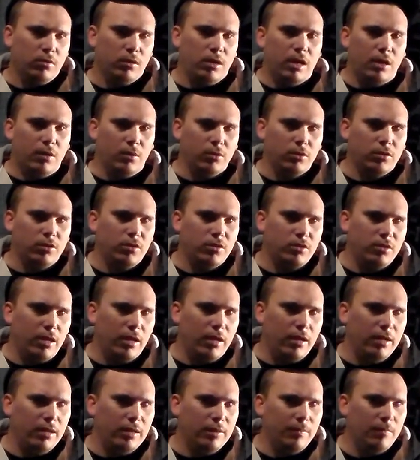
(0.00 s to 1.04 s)
our
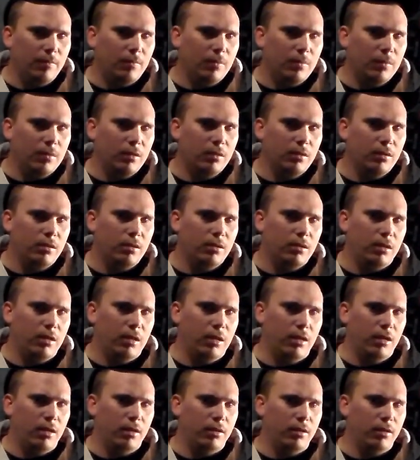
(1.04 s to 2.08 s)
state,
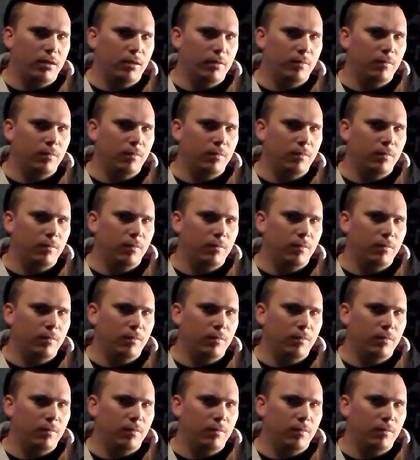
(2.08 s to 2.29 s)
and